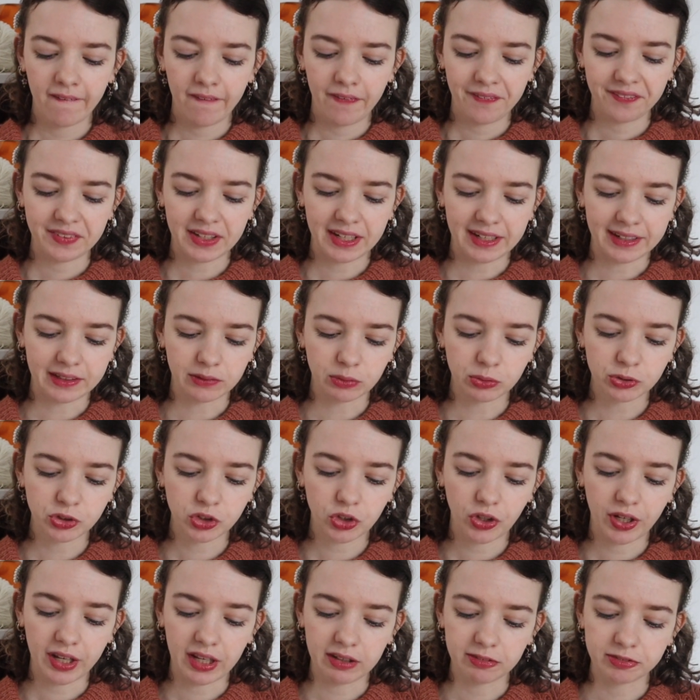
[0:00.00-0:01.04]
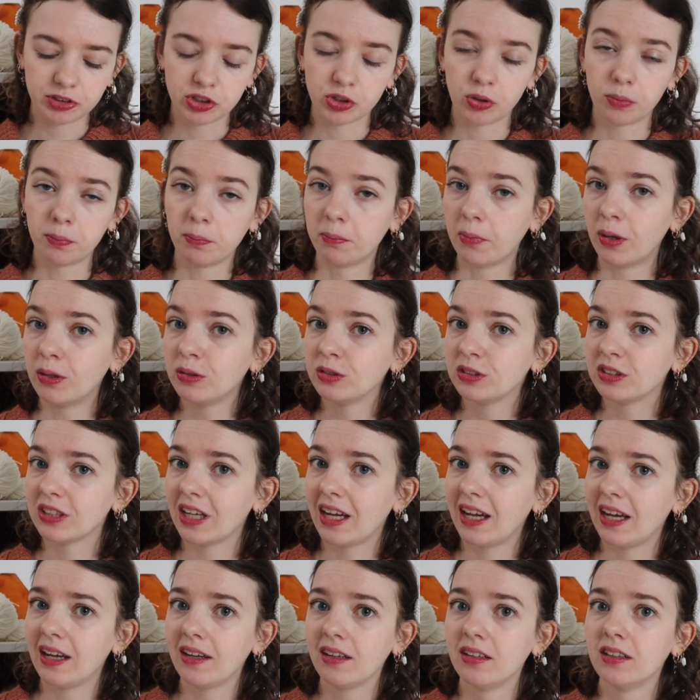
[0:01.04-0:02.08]
Then I also have some
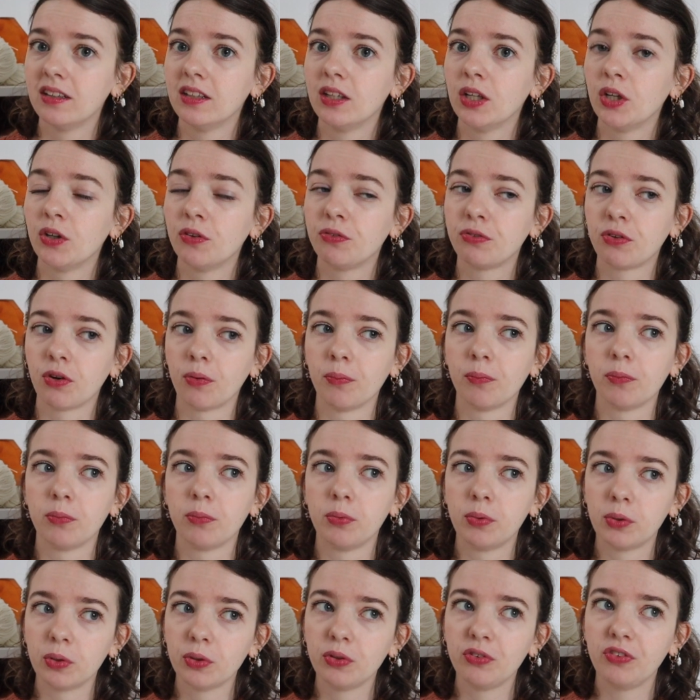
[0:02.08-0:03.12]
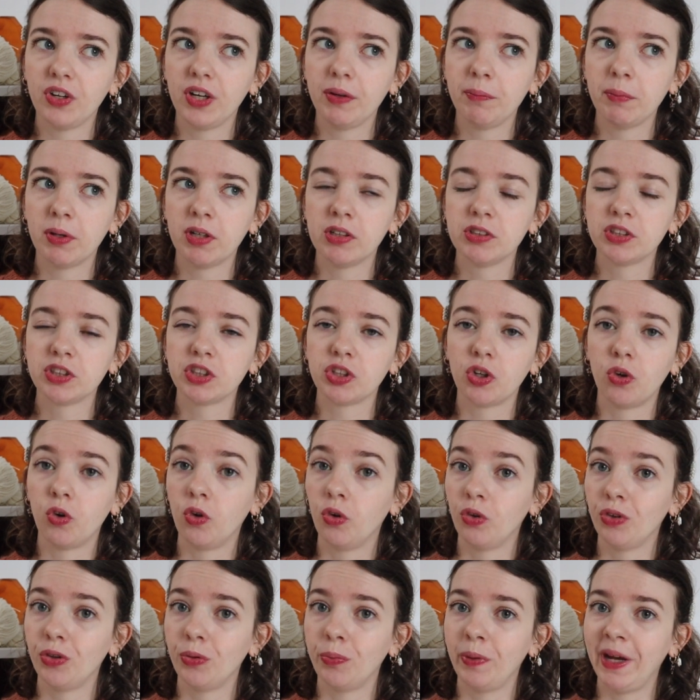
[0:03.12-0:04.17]
Mota from Wool Dreamers
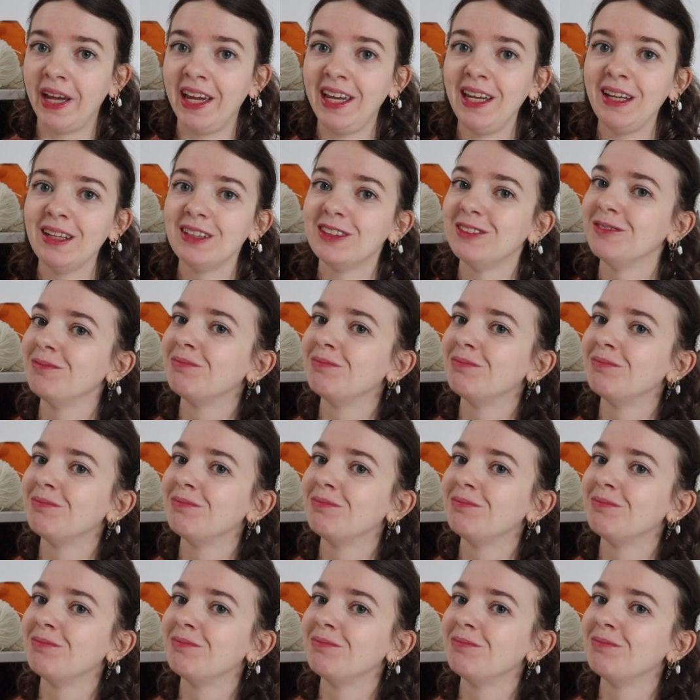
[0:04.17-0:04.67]
on the way.